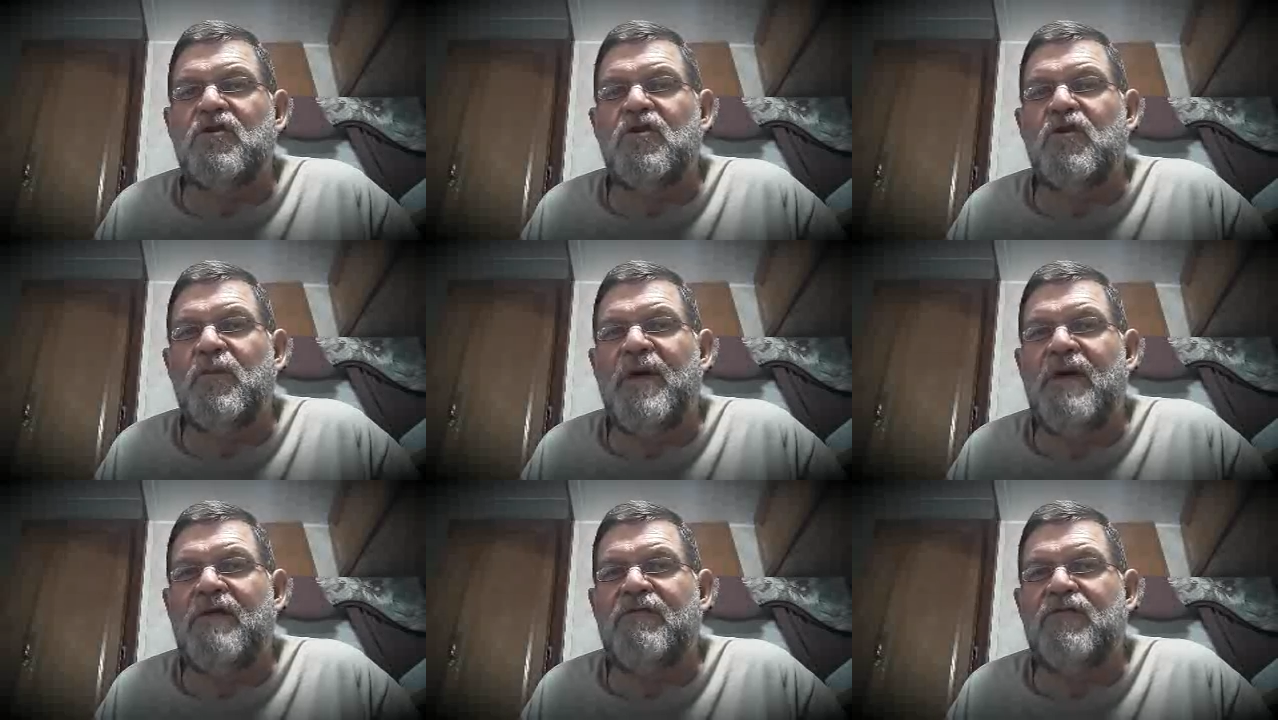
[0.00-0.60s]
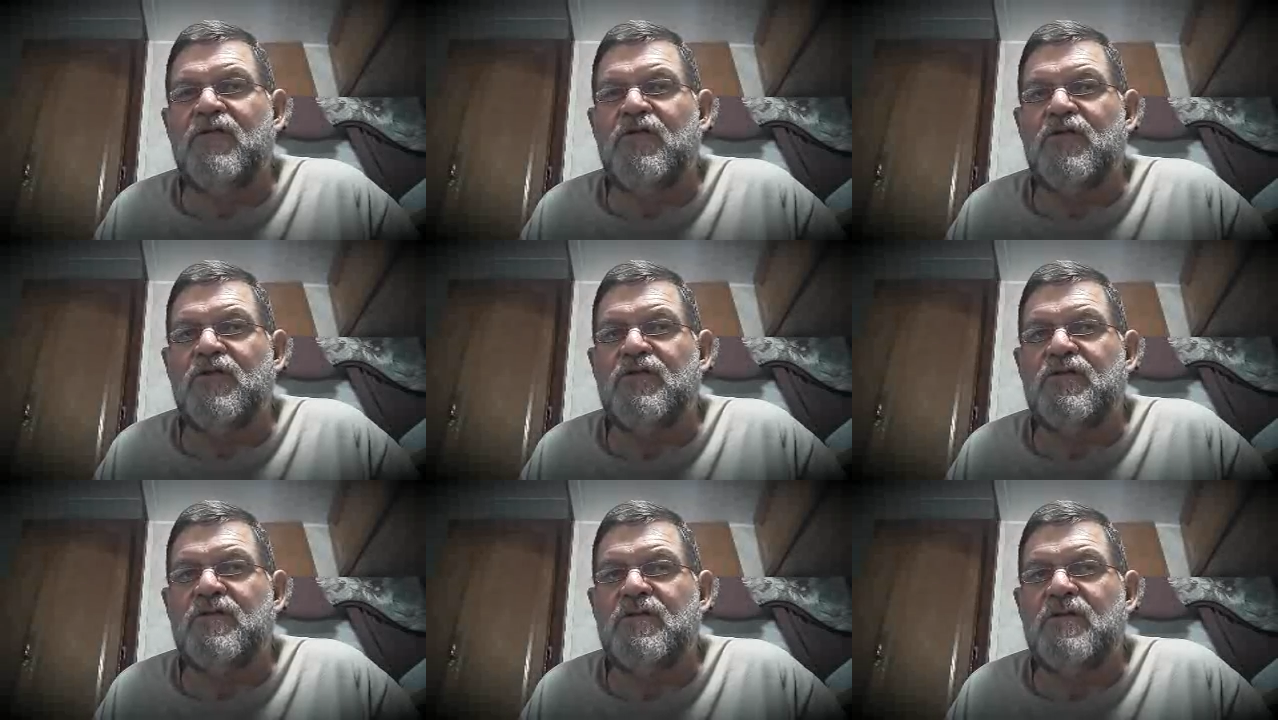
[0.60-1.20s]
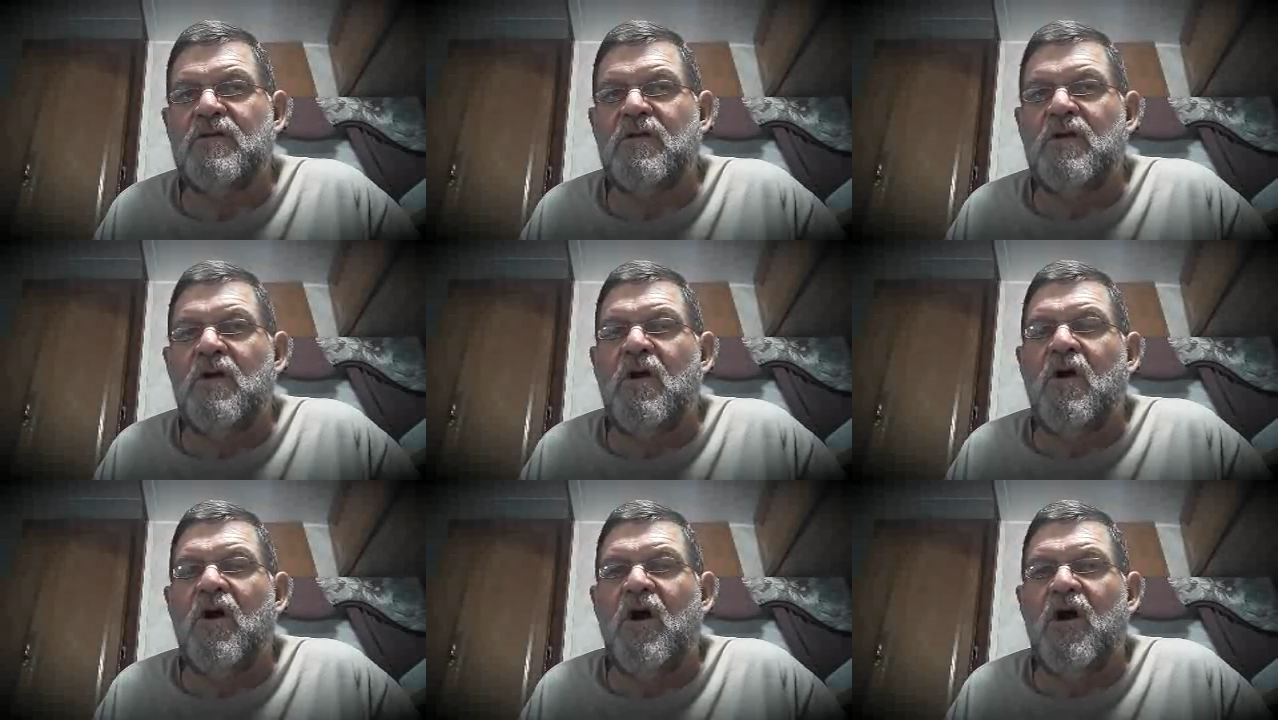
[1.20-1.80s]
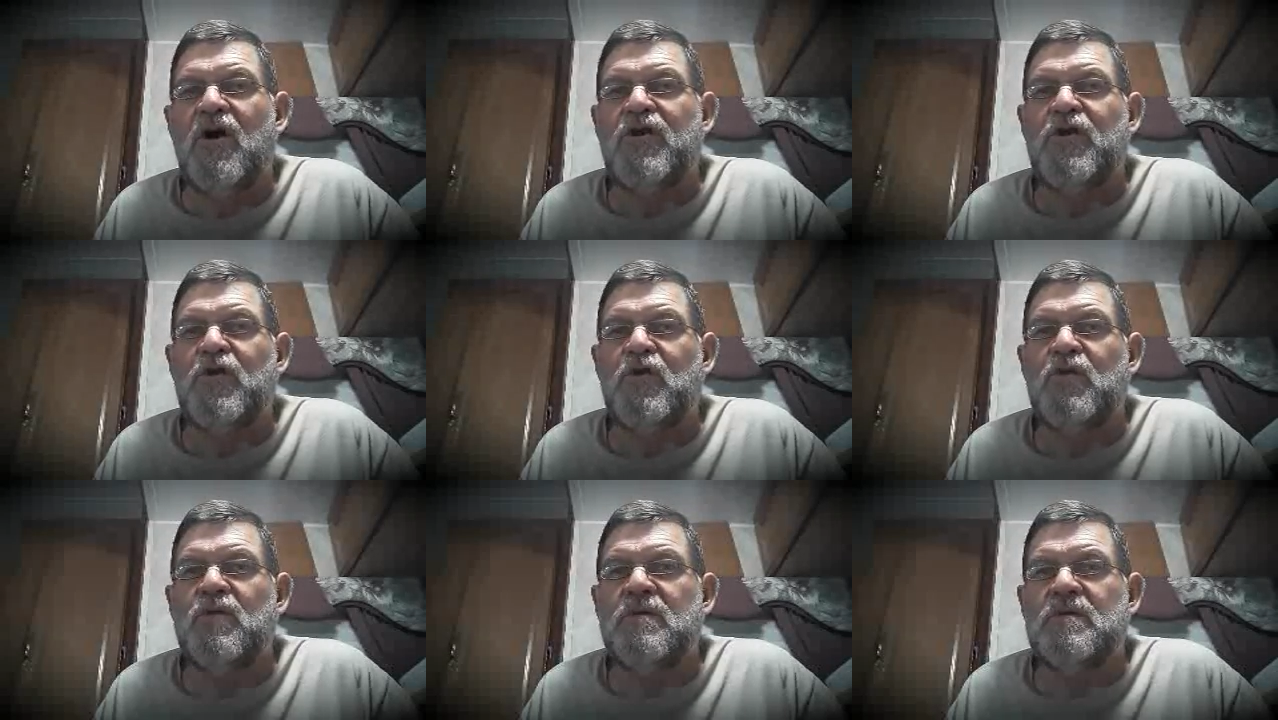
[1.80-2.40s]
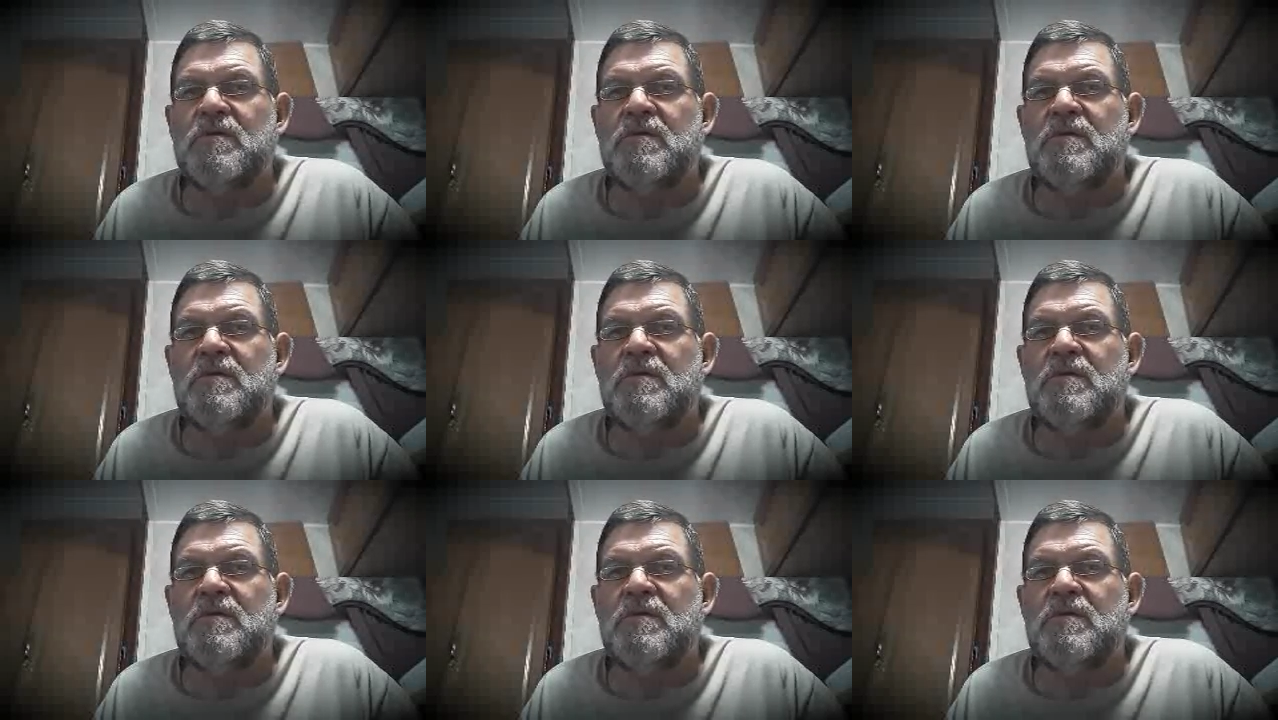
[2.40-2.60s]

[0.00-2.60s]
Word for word: Do you bear fruit? Are you